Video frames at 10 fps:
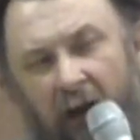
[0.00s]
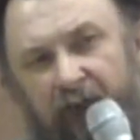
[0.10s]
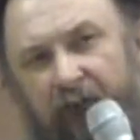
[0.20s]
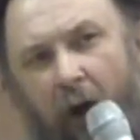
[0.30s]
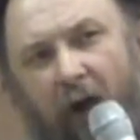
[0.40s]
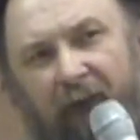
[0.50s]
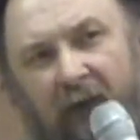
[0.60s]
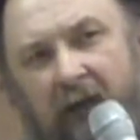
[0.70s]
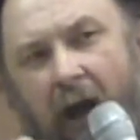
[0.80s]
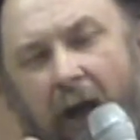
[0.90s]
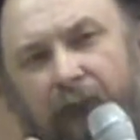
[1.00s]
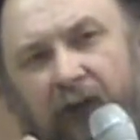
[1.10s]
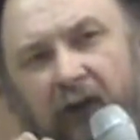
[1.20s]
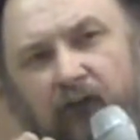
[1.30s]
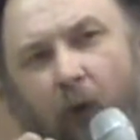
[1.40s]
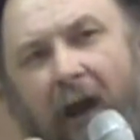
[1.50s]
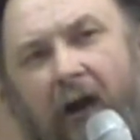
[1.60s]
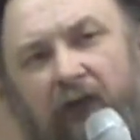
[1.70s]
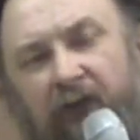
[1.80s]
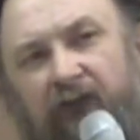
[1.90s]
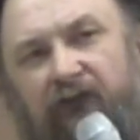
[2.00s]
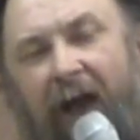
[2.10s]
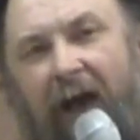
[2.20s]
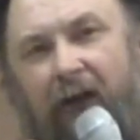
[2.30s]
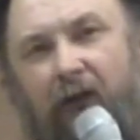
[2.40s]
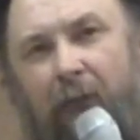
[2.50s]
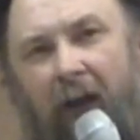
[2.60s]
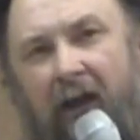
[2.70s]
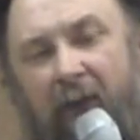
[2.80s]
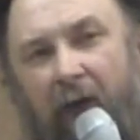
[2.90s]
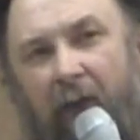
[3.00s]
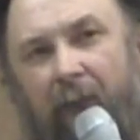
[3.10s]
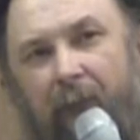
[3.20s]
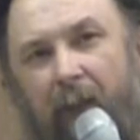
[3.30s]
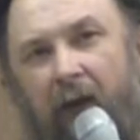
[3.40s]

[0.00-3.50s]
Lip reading: And so if he comes and he dwells inside of the believer,